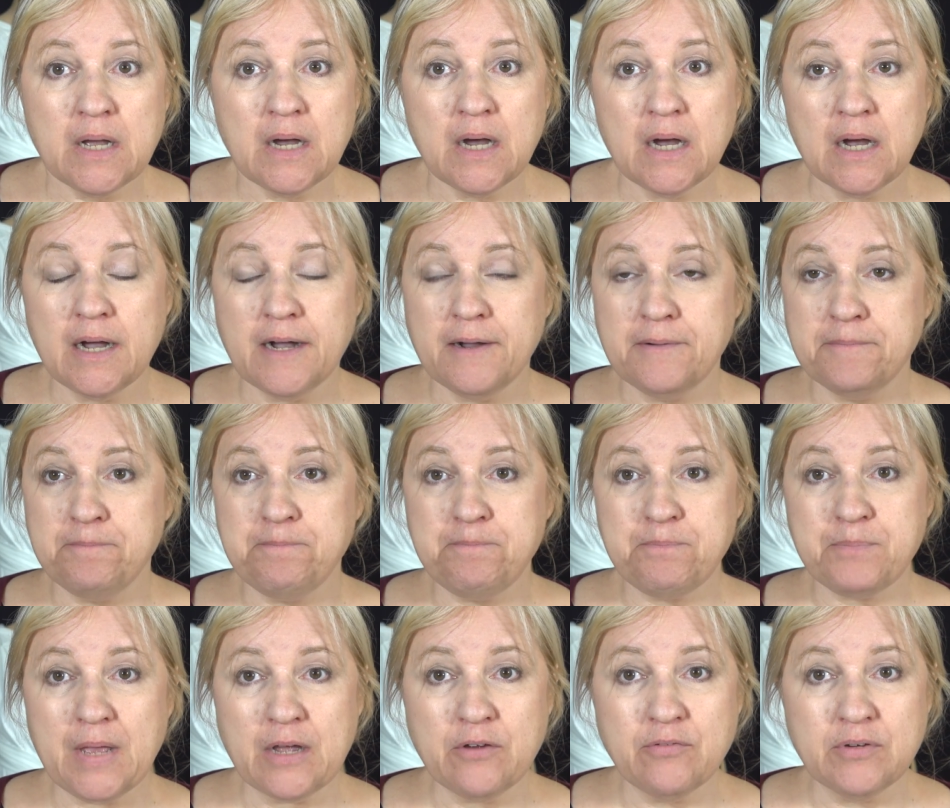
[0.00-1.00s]

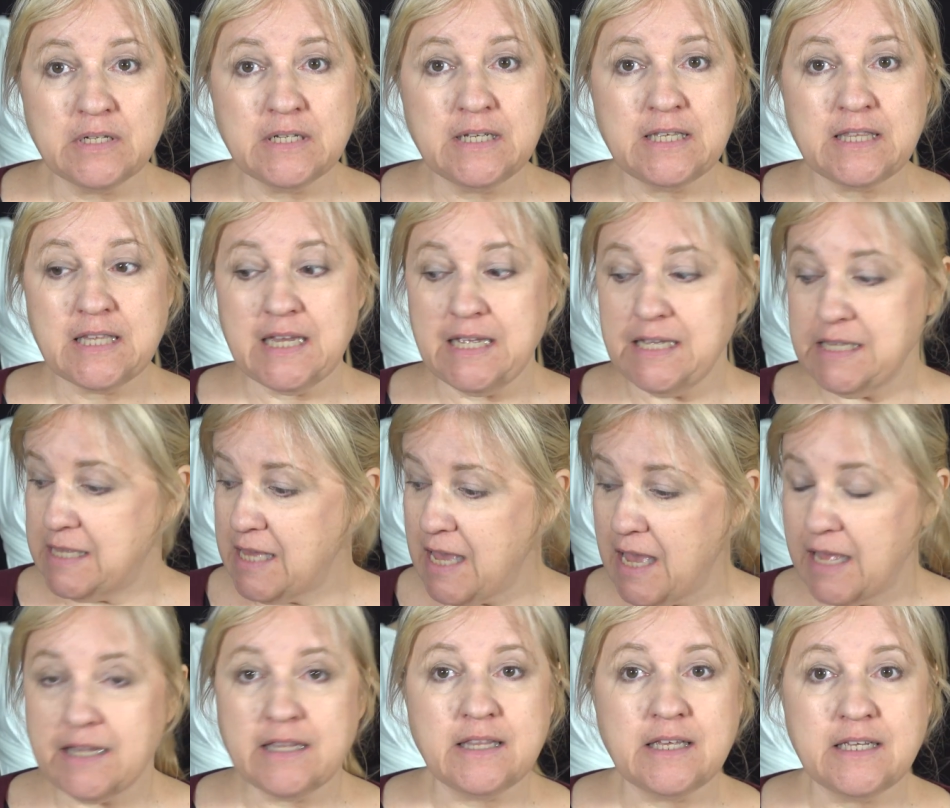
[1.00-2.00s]
I really think
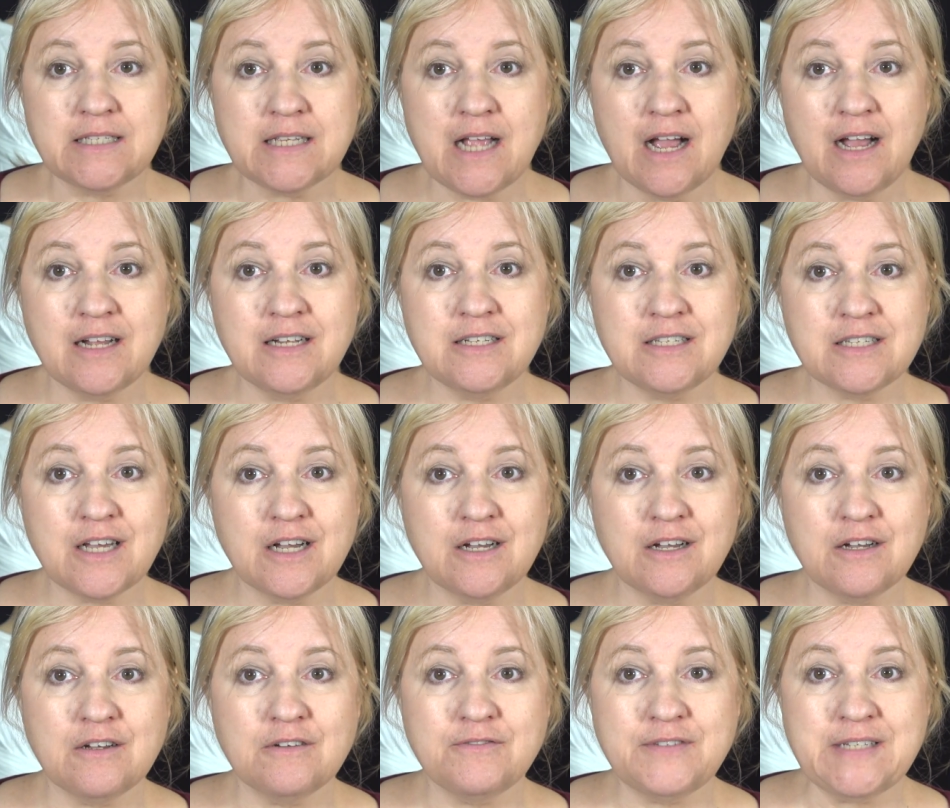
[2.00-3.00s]
that these kinds
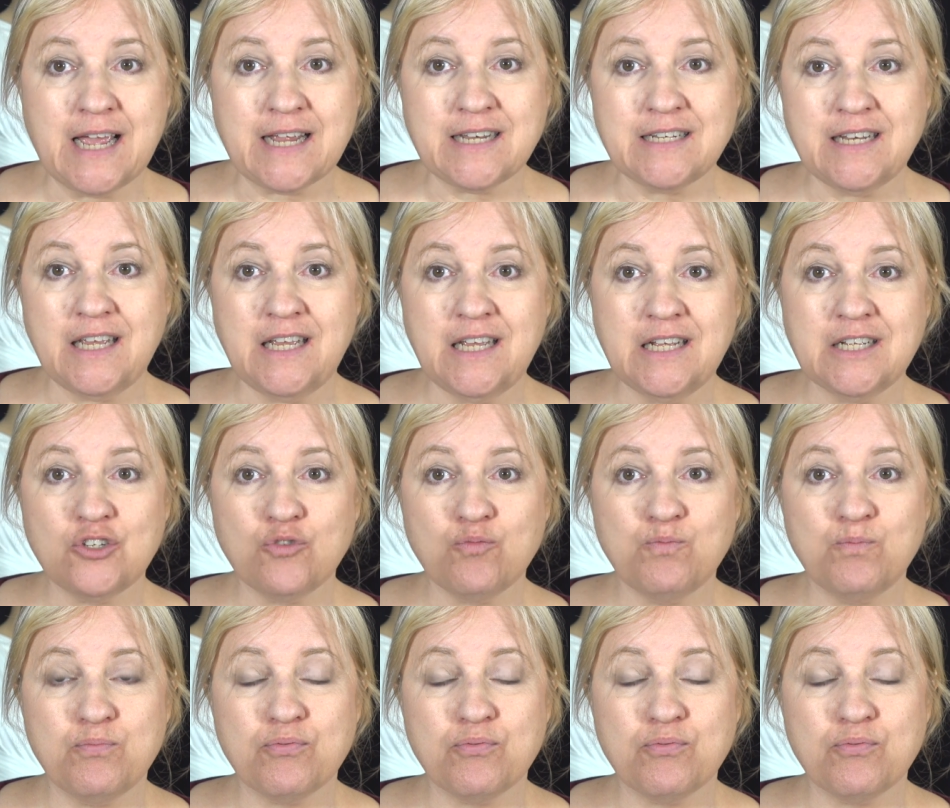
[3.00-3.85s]
of techniques